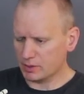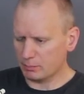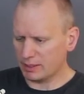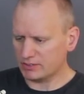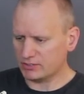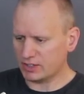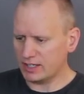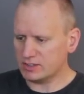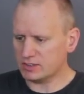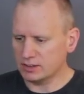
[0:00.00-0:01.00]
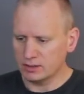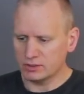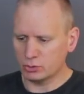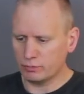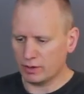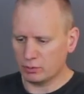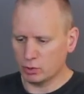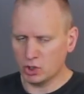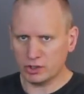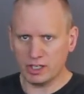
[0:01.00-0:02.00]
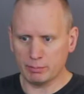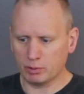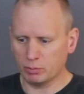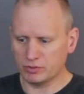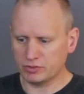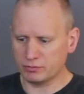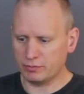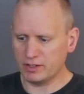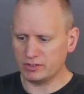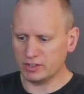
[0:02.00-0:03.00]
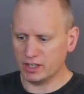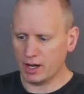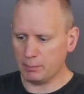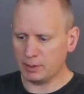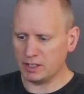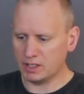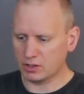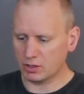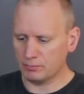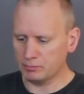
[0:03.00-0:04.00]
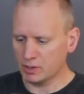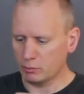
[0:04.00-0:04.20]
by sight. So if our hook keeper was facing up here,